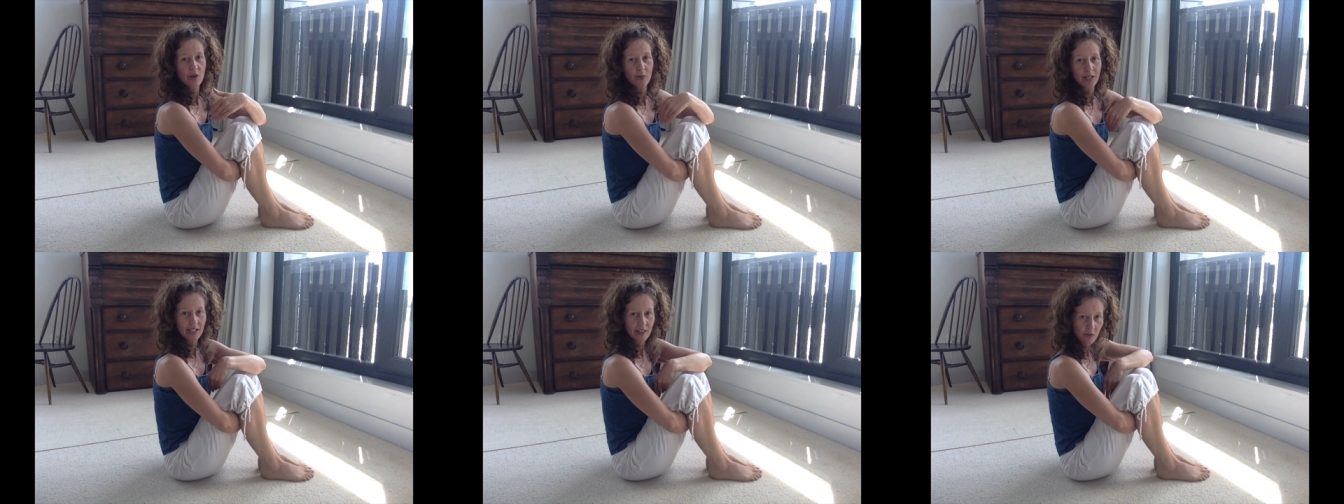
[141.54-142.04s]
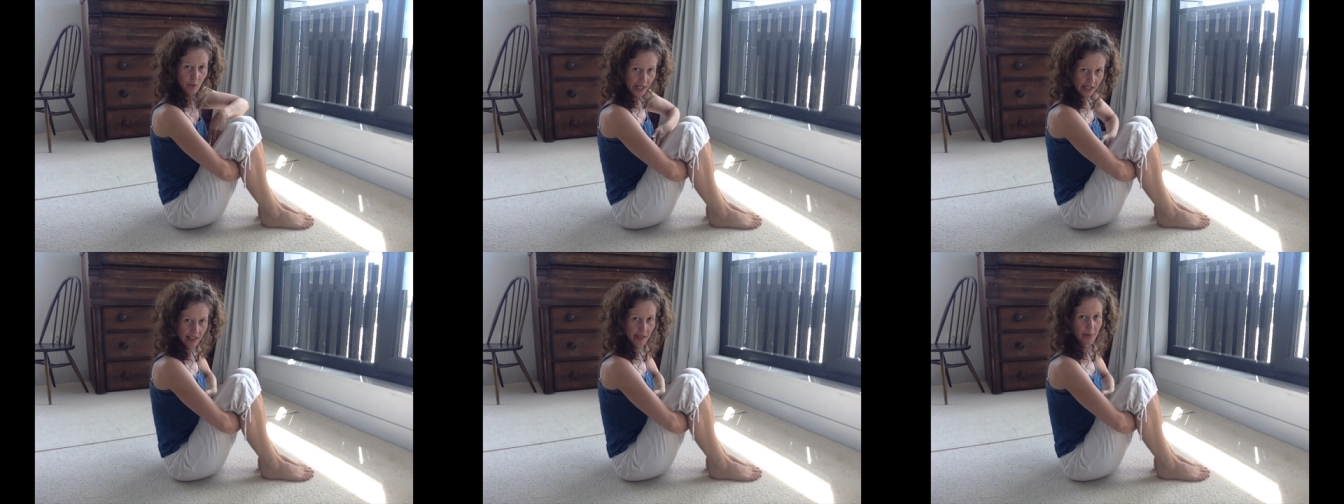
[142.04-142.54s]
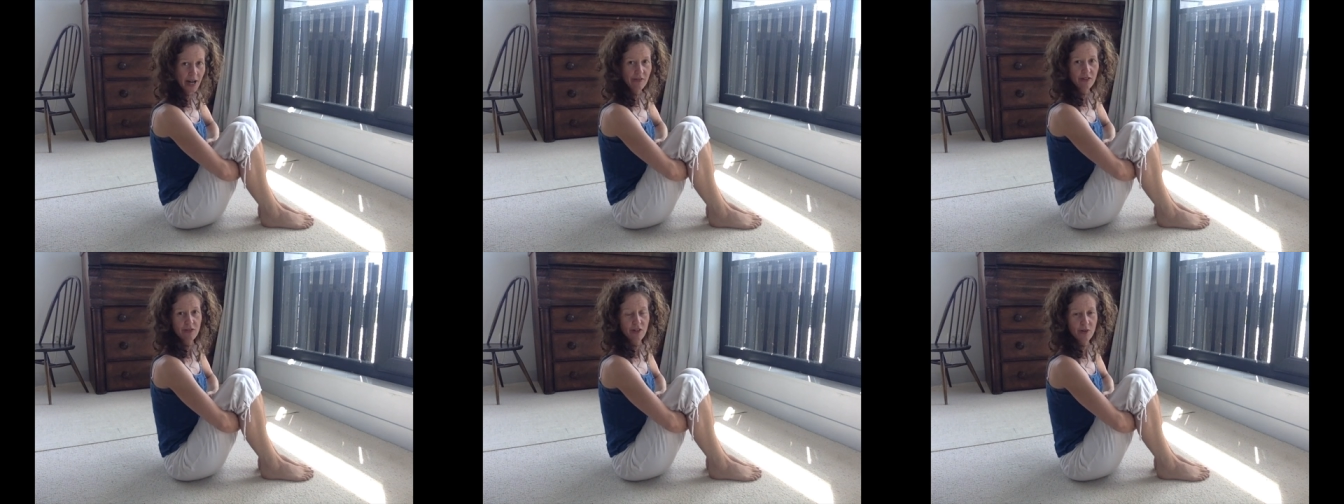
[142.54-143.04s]
we can weaken the
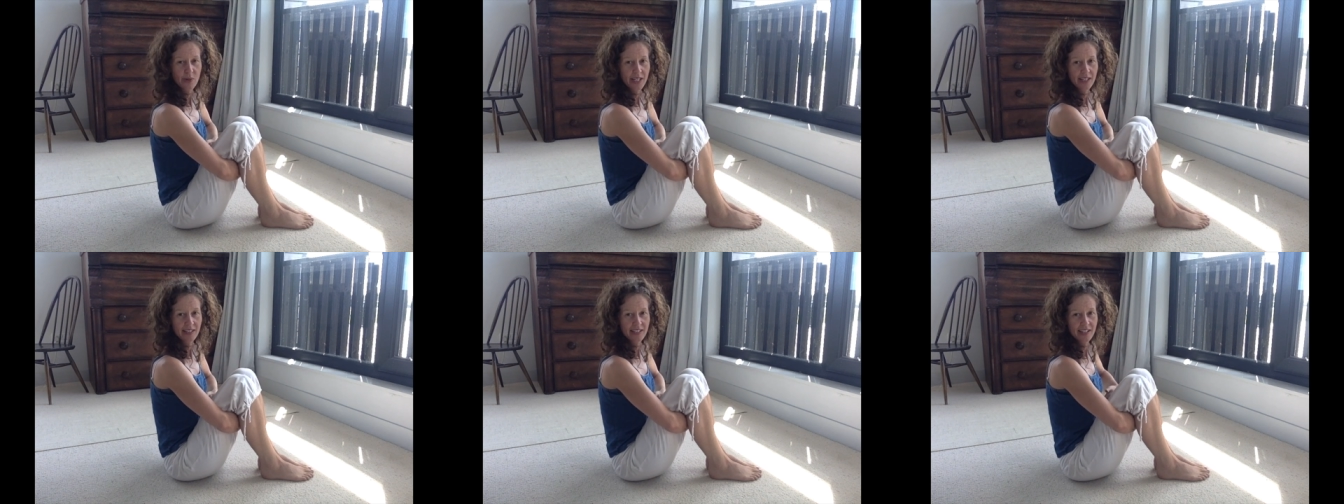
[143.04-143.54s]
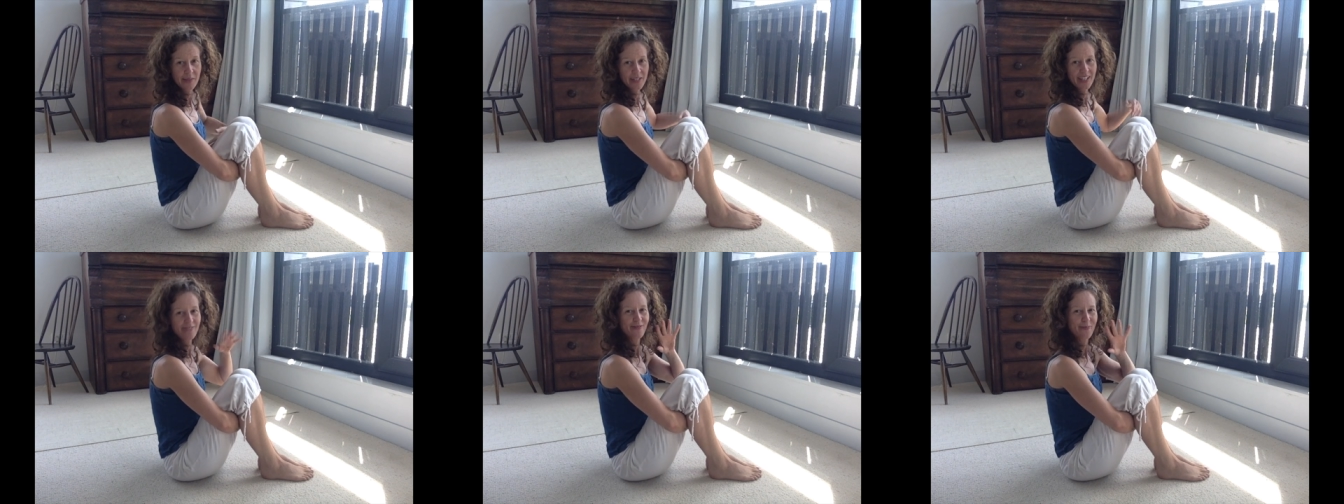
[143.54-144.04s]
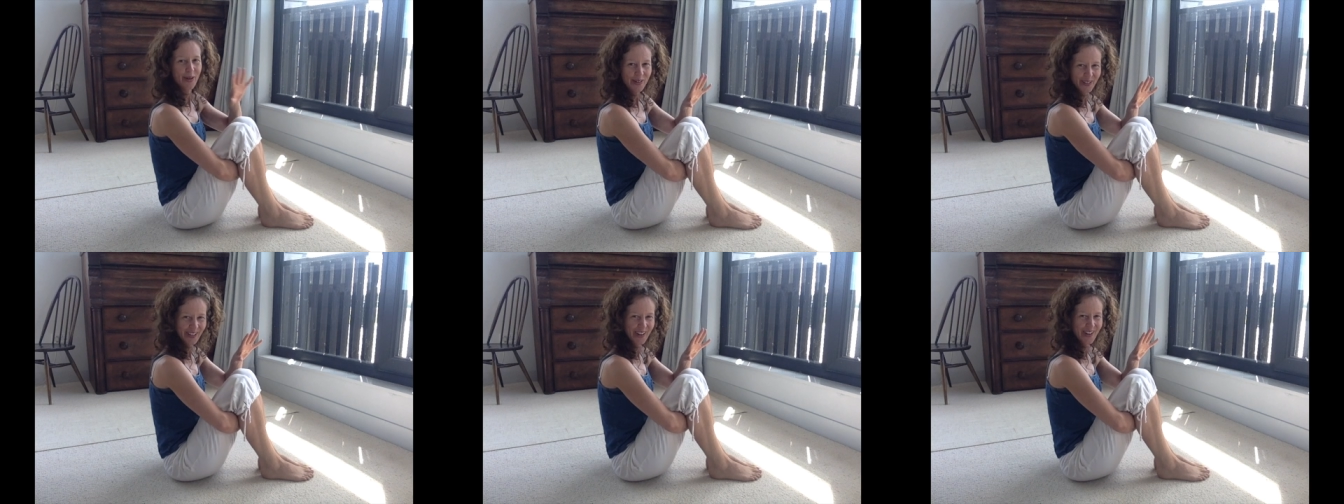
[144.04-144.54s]
pelvic floor, weaken the tummy. They've
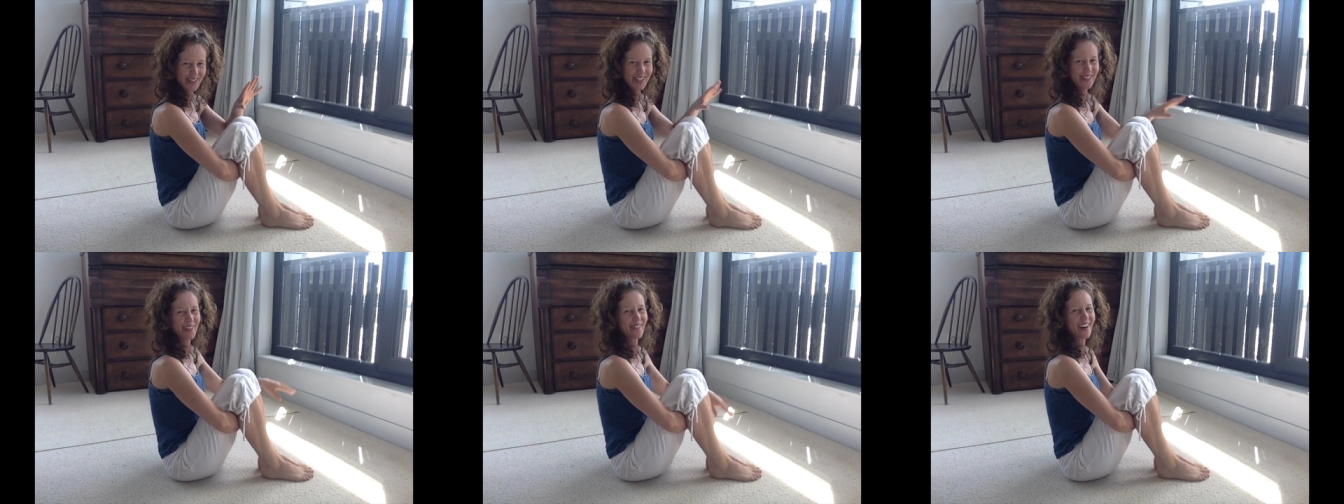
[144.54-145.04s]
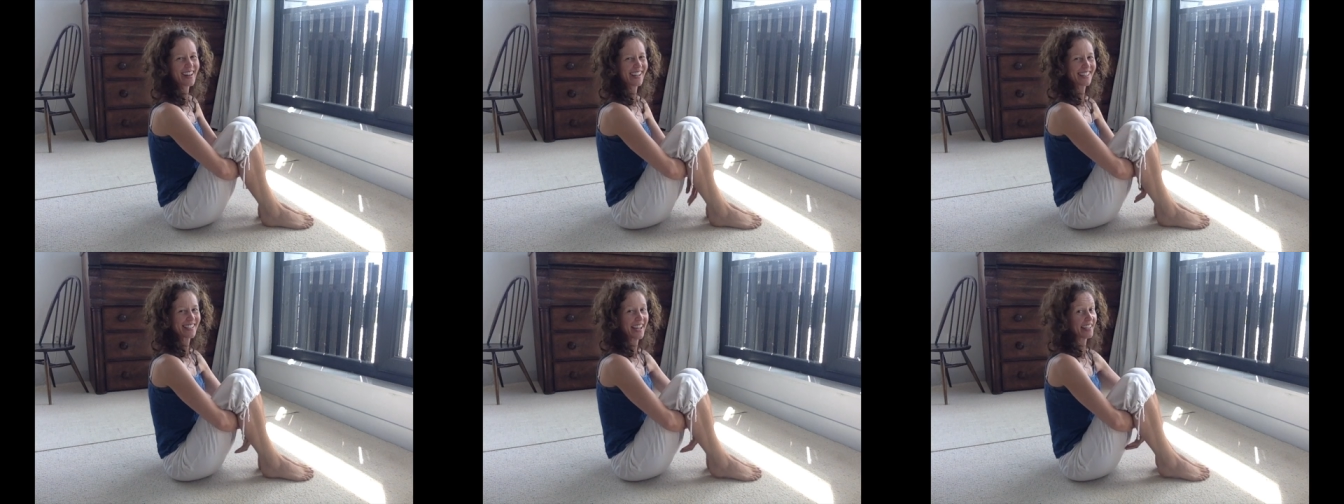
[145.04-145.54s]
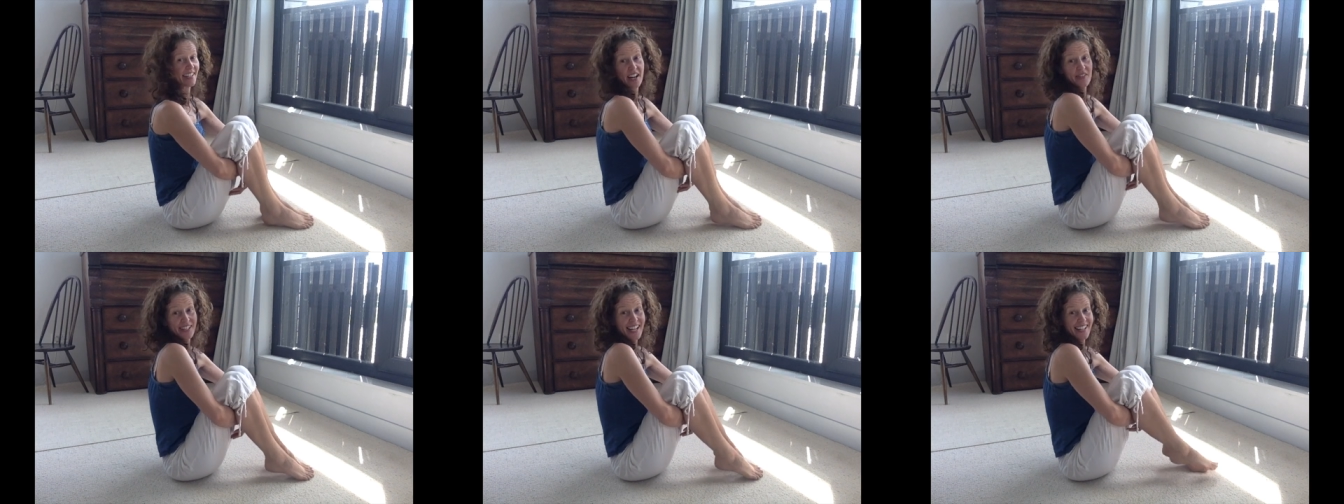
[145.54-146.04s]
both got to be working together.
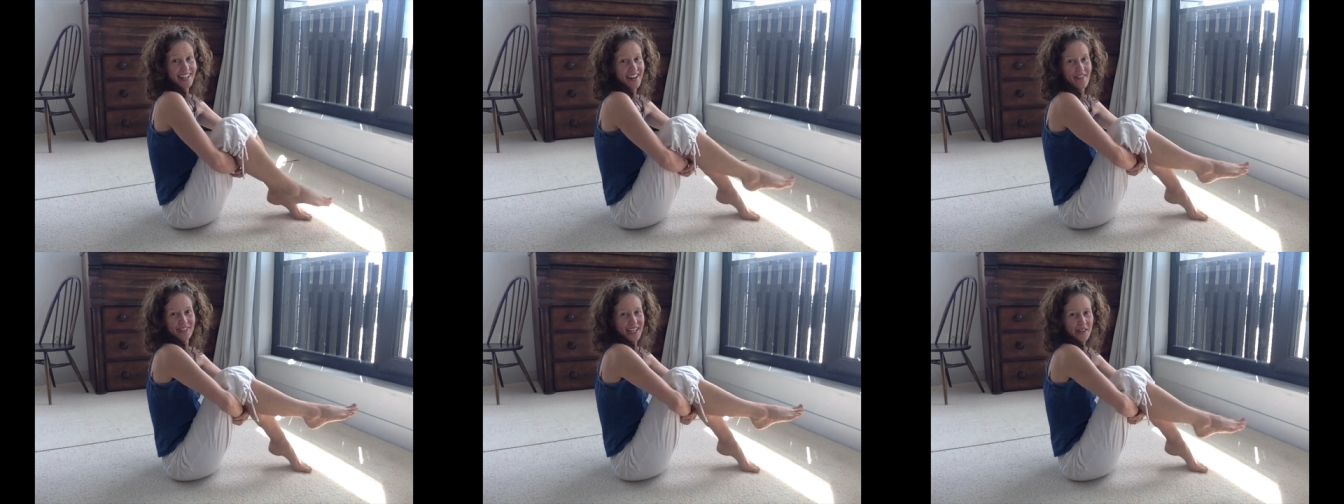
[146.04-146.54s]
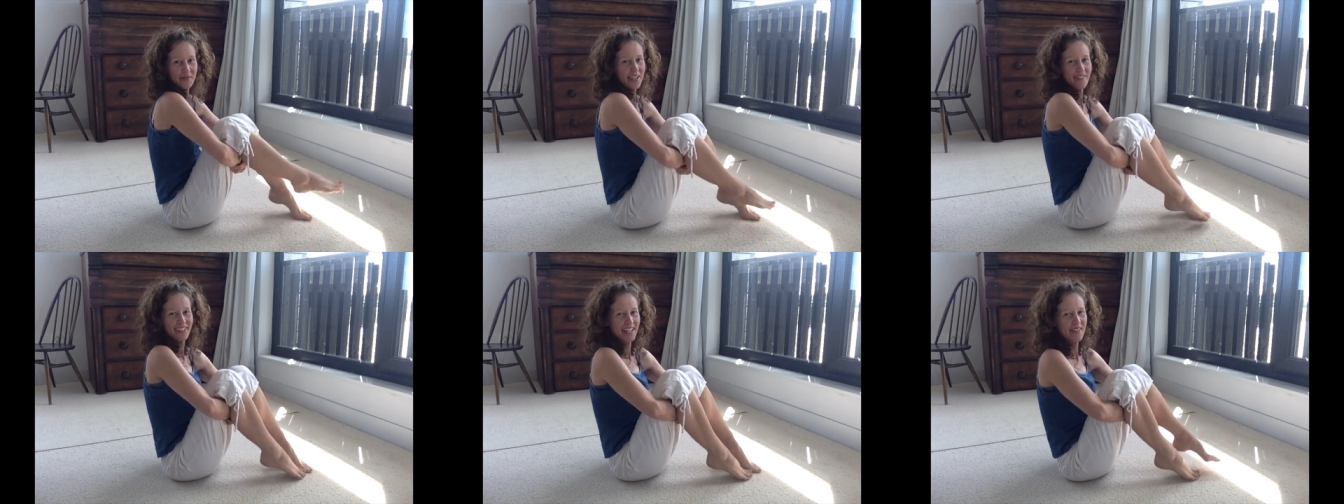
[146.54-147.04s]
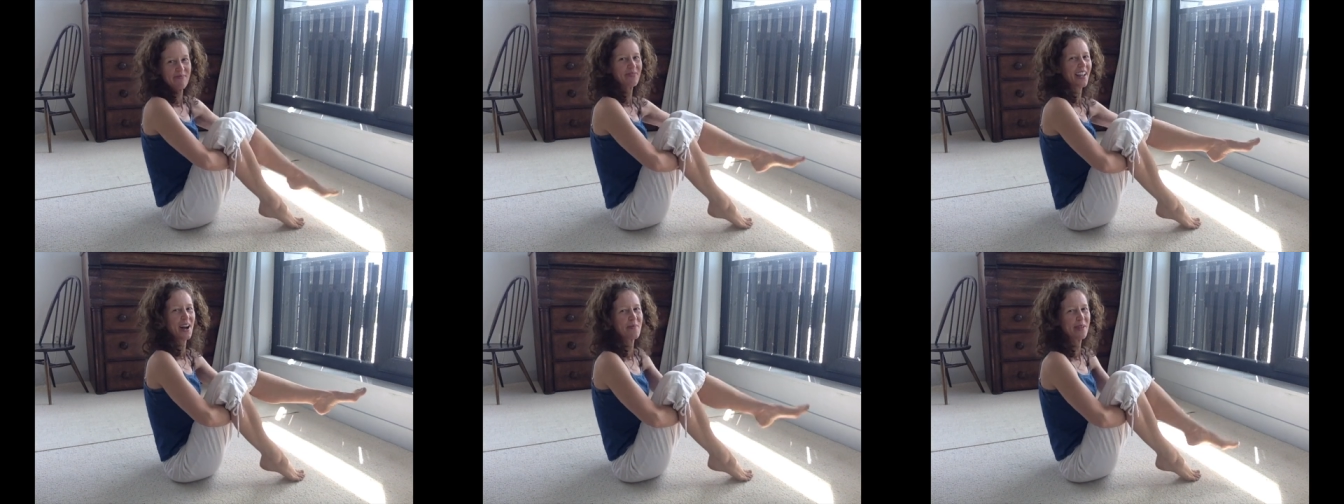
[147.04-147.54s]
I've said it enough times, haven't I?
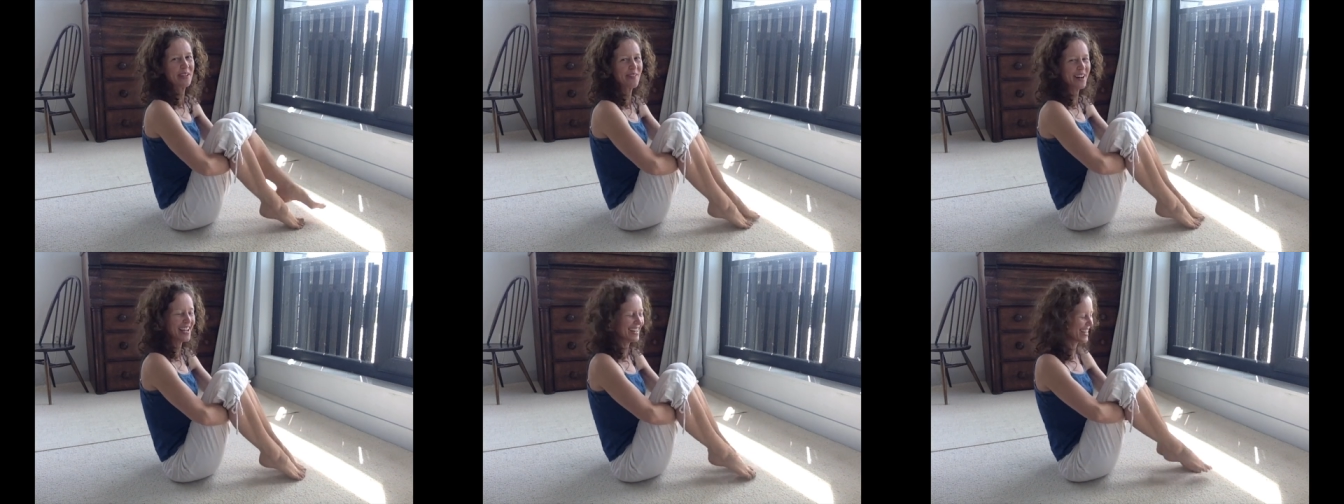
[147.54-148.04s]
I'll be quiet